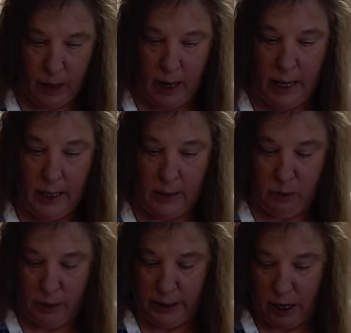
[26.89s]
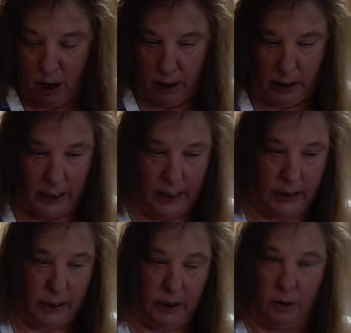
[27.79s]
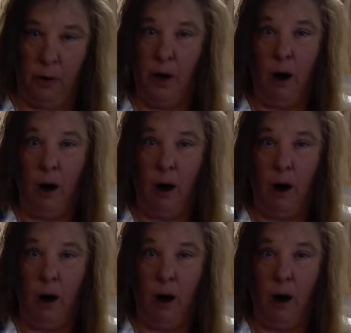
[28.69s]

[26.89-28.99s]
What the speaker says: and we are going to do